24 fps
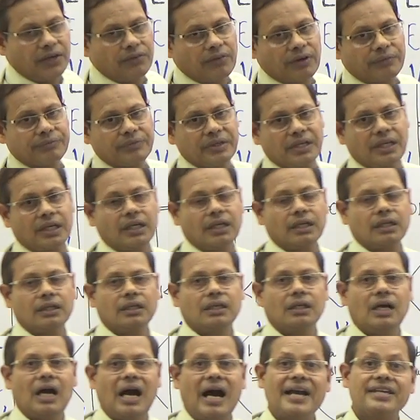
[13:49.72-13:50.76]
of the
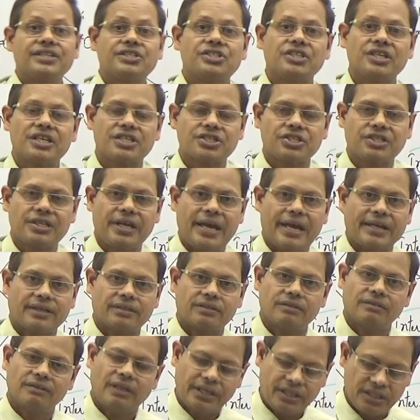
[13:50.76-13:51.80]
IGST
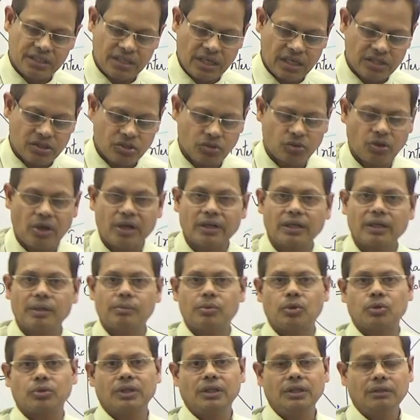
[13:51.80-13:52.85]
Act, that is also talking
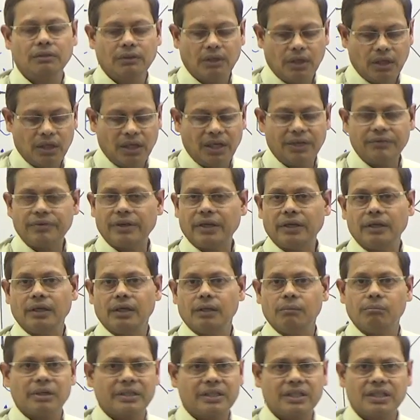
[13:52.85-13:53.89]
about the levy,
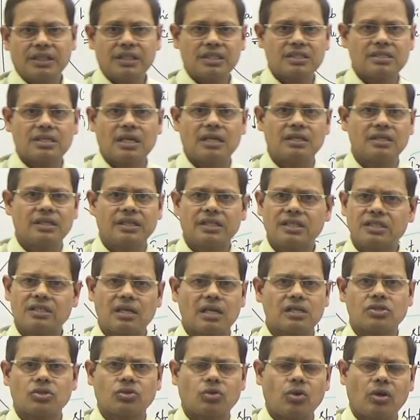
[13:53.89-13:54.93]
but it is
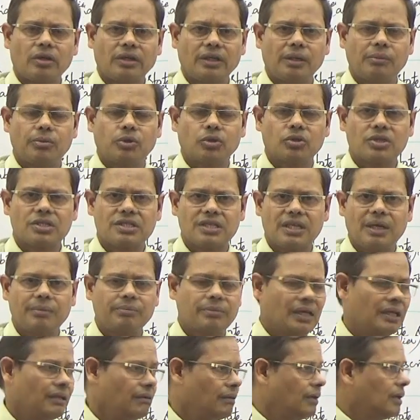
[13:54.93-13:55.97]
also talking about the same
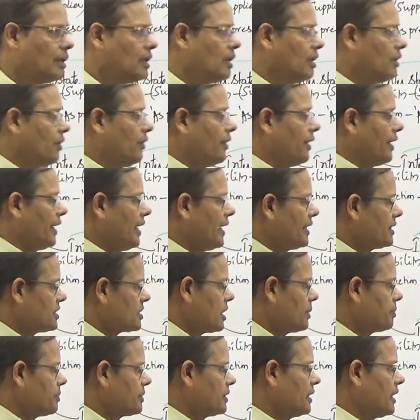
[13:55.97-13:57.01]
thing,
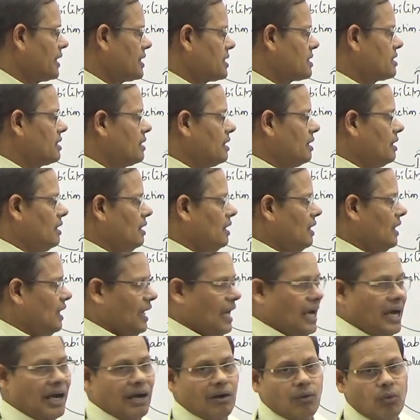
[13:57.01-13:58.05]
except that
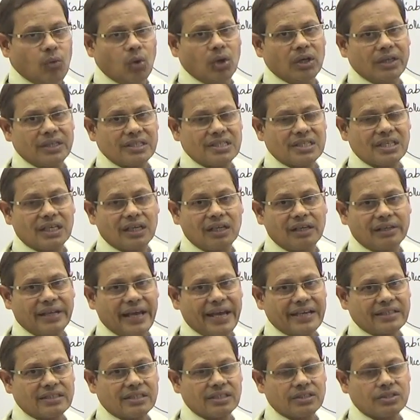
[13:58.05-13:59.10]
only single
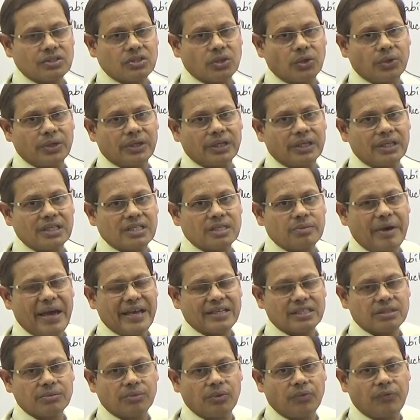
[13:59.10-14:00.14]
tax. So, it is
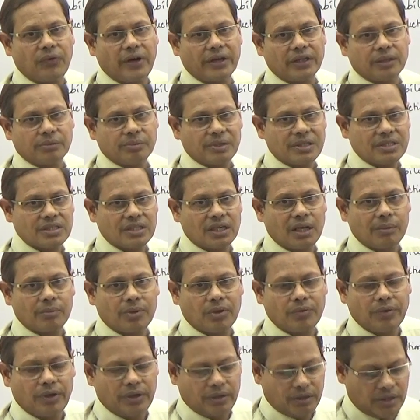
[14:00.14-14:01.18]
maximum 40%, number
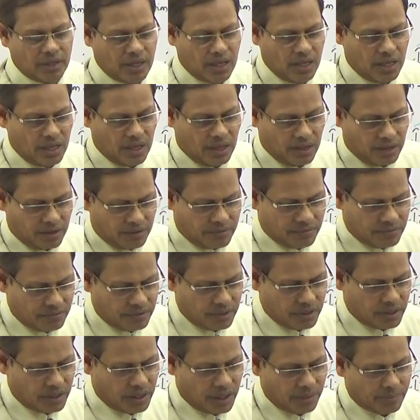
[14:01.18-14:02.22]
1.
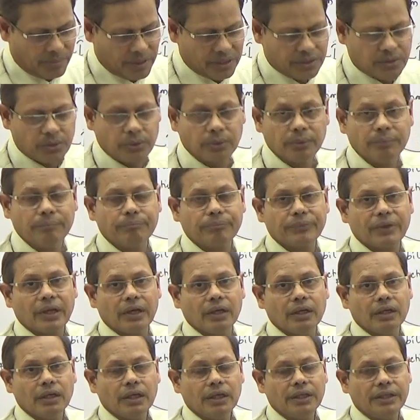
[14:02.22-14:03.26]
Number 2,
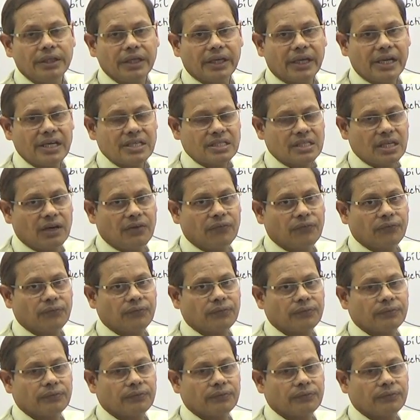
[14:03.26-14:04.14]
in the case of,